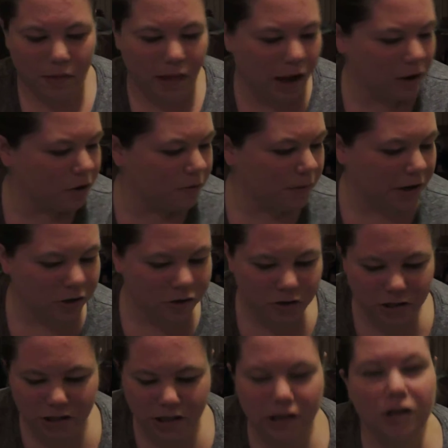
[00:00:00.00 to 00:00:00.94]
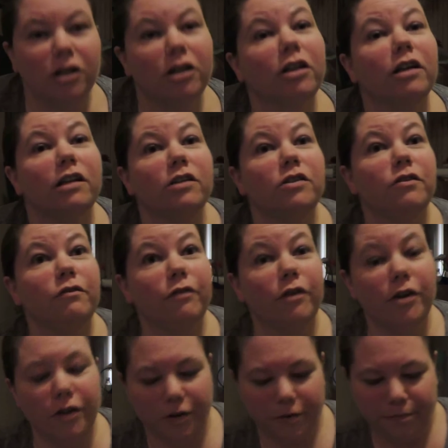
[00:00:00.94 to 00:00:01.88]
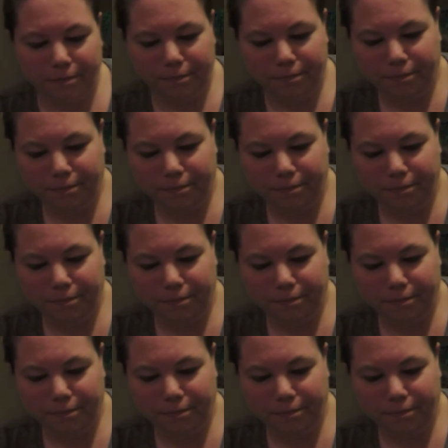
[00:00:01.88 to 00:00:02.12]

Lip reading: That could be interesting to look into further.